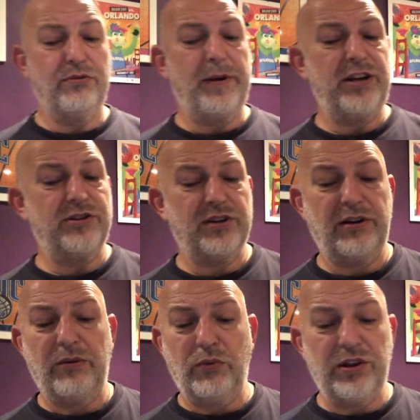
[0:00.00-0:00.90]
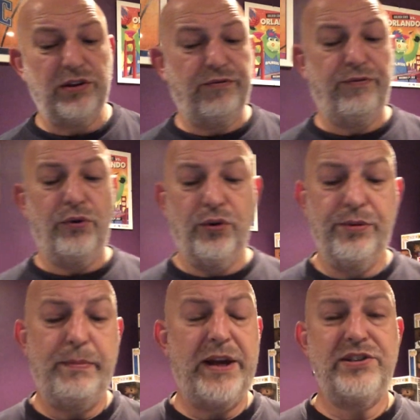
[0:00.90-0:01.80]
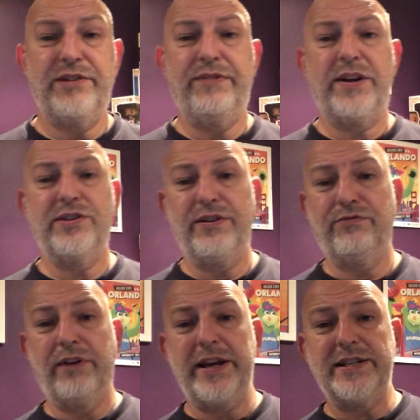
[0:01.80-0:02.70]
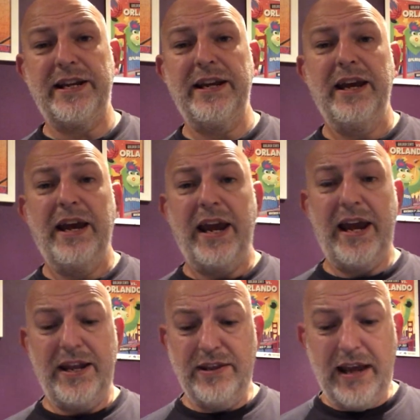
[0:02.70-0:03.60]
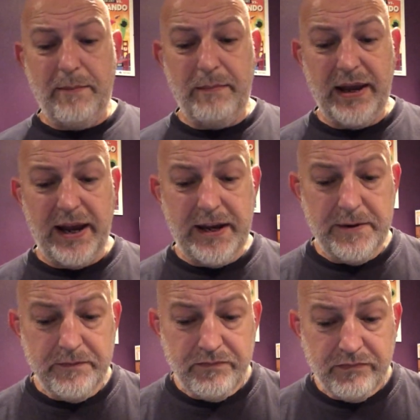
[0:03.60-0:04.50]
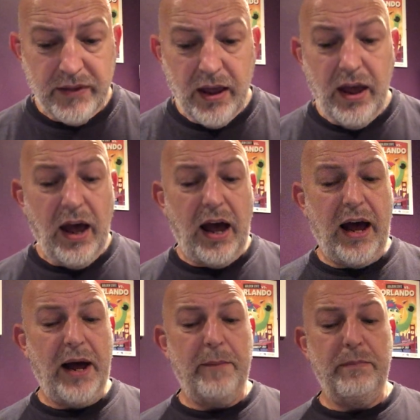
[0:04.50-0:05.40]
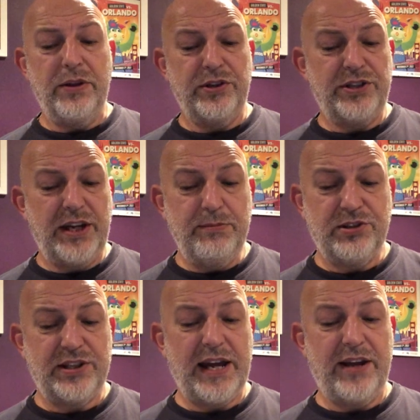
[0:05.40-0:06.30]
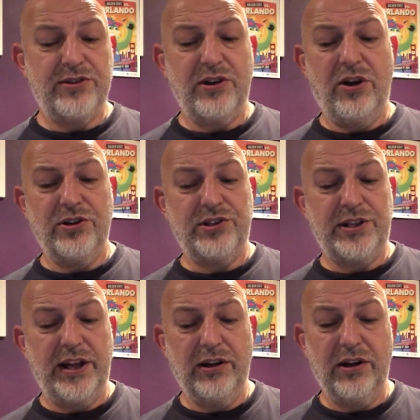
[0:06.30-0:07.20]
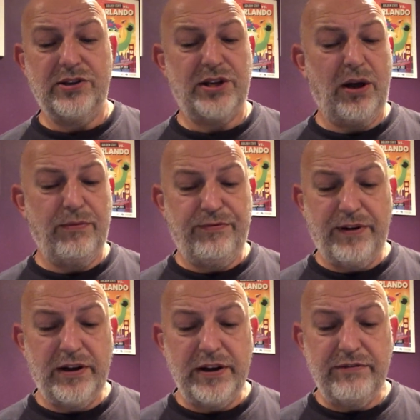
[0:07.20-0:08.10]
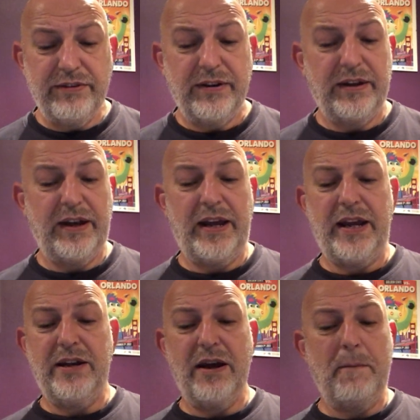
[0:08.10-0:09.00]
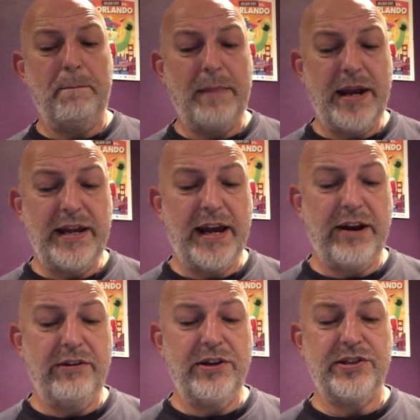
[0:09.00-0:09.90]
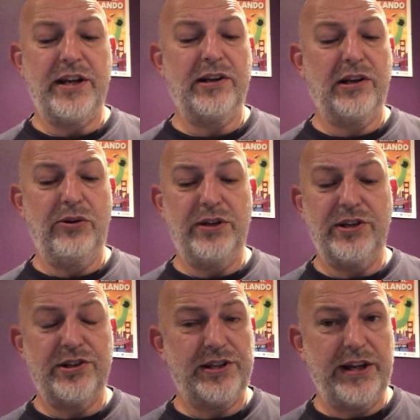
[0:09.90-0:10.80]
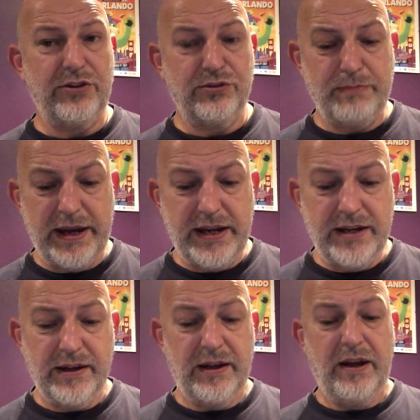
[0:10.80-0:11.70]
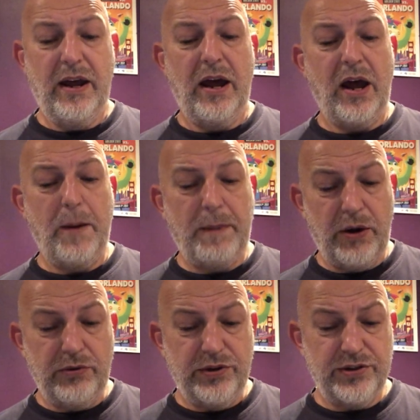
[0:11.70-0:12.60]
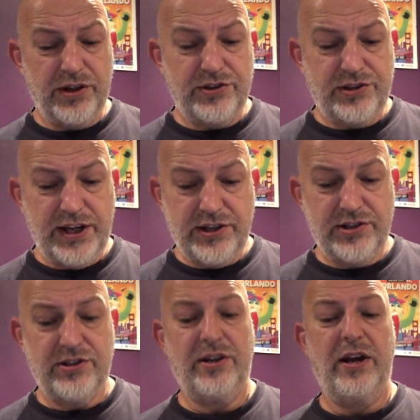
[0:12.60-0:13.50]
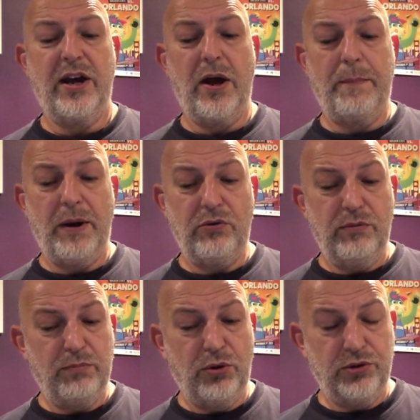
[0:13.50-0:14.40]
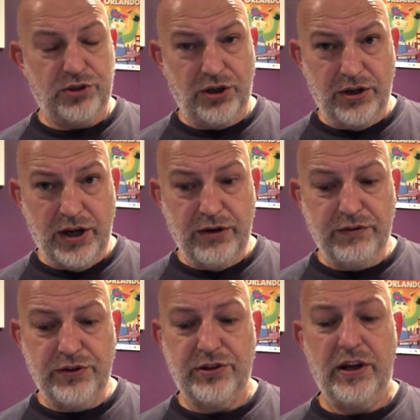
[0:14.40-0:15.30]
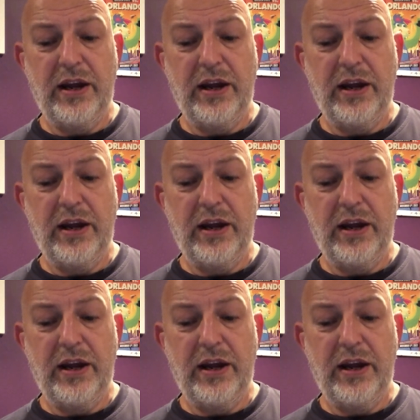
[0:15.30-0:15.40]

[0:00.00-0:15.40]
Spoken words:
remains with the 4th best defensive rating in the NBA. The team's stats are still top 5 in many areas, including steals made, opponent assists, opponent ball turnovers,